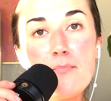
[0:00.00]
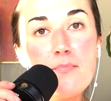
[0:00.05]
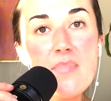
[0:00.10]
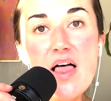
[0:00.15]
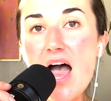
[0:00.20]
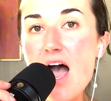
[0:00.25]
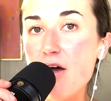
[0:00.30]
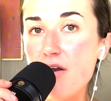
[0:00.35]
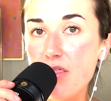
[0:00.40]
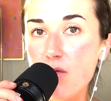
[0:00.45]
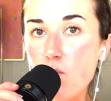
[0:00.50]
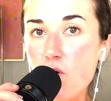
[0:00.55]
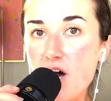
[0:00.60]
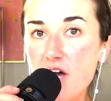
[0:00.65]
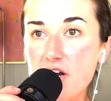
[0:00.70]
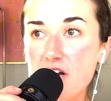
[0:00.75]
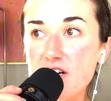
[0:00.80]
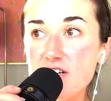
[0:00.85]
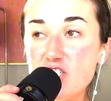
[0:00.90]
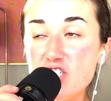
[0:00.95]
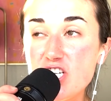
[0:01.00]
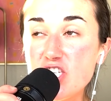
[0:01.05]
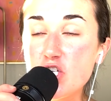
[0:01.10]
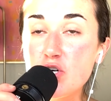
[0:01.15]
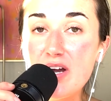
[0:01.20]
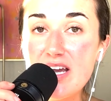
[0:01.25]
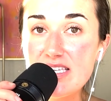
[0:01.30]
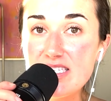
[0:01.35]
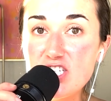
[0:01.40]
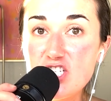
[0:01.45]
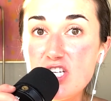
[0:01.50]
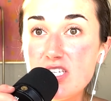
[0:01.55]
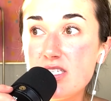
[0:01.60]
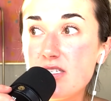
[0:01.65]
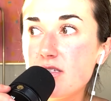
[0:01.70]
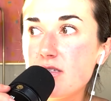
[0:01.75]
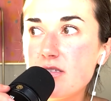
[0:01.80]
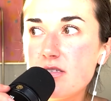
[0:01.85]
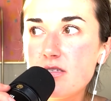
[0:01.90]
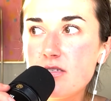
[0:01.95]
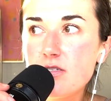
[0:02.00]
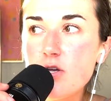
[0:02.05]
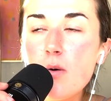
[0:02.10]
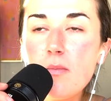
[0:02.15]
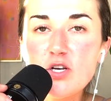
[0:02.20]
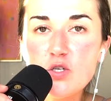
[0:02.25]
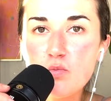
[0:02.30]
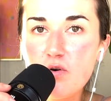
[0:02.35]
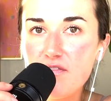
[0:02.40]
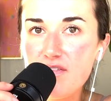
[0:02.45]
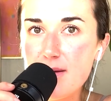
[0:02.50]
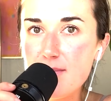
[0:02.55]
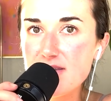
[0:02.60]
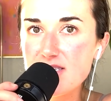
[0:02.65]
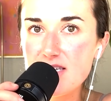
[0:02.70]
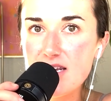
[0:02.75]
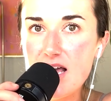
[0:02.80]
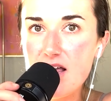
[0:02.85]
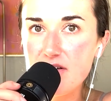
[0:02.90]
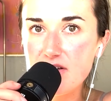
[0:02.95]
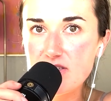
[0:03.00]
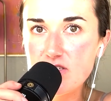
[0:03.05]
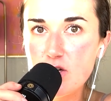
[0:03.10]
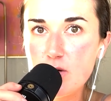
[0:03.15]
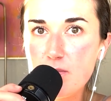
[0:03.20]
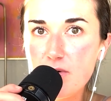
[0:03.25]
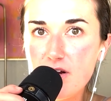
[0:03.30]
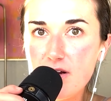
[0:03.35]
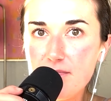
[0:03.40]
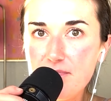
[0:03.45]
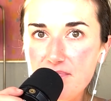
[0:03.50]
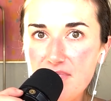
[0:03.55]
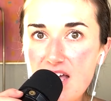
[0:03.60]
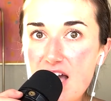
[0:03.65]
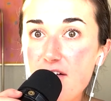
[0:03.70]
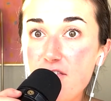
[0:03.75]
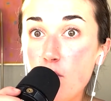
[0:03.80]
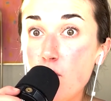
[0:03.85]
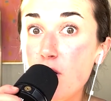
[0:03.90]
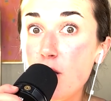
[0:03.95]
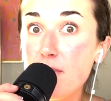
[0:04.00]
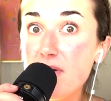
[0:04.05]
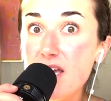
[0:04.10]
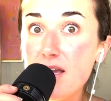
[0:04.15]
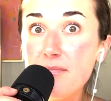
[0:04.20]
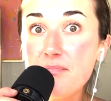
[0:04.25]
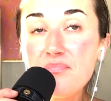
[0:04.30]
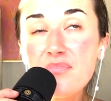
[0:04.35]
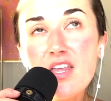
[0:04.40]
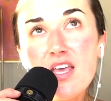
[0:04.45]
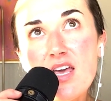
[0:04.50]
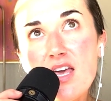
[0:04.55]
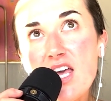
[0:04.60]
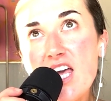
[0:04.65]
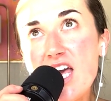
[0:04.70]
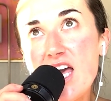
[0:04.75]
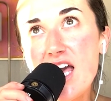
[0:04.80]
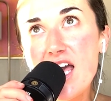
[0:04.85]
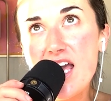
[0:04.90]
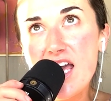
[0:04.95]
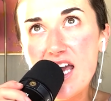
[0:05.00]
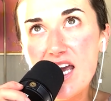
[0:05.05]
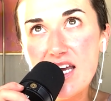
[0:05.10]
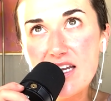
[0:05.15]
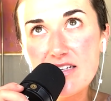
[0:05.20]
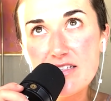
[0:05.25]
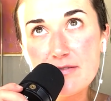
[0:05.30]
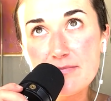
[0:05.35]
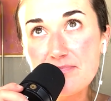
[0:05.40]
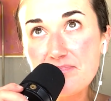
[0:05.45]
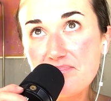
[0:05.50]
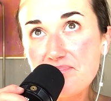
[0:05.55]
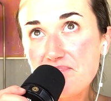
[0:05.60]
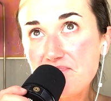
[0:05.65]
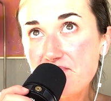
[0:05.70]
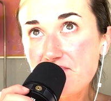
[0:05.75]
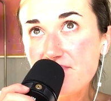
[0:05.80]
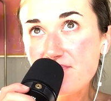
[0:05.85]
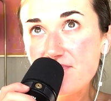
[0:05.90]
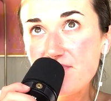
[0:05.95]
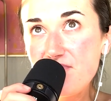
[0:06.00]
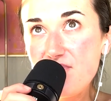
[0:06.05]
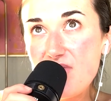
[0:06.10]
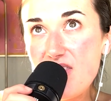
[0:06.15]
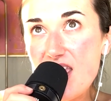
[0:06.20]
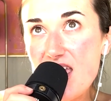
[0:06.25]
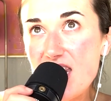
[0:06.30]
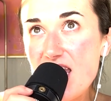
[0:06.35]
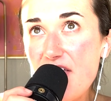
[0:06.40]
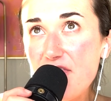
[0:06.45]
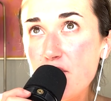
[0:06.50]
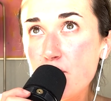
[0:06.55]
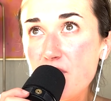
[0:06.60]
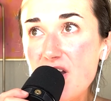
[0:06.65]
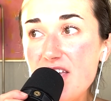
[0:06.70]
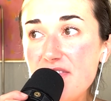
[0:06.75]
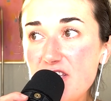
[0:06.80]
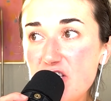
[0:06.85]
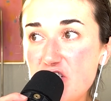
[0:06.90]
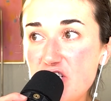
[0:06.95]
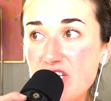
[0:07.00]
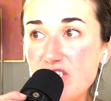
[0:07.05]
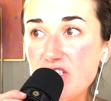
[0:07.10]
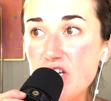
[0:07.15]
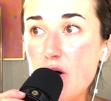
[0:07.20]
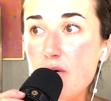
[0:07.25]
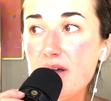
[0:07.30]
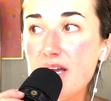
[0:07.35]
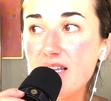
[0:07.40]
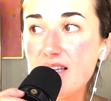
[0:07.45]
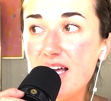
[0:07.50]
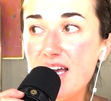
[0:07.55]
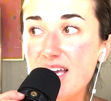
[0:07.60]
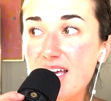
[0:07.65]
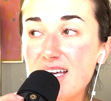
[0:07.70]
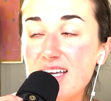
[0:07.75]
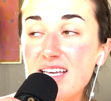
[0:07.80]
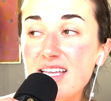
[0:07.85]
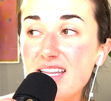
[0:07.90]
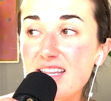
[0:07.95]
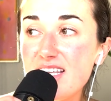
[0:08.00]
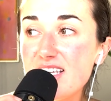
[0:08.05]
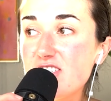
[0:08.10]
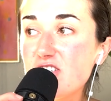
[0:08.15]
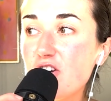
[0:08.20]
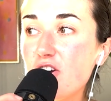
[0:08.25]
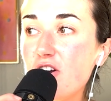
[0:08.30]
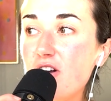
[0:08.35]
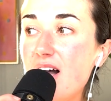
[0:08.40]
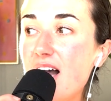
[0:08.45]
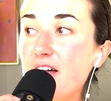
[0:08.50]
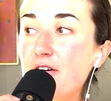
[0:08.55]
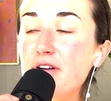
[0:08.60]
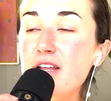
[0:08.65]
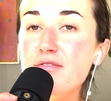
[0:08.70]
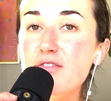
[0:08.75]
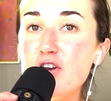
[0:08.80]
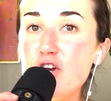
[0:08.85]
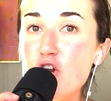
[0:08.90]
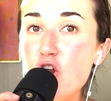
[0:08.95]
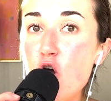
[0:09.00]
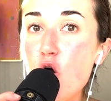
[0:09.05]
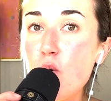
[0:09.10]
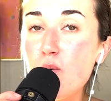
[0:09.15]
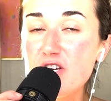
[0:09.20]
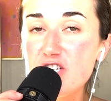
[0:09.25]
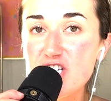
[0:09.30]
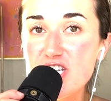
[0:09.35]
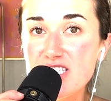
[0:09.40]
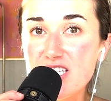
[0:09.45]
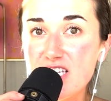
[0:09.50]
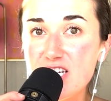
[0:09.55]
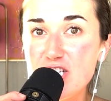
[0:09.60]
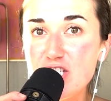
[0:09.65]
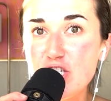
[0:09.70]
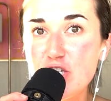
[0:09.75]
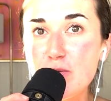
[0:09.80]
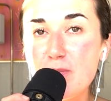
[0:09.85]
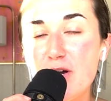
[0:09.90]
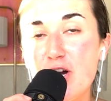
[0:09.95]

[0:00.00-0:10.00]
out of the water. She's crazy. She's so much more famous than Alex Cooper ever will be. And at the rate that she's going, like this girl, I don't even know what she's going to do, but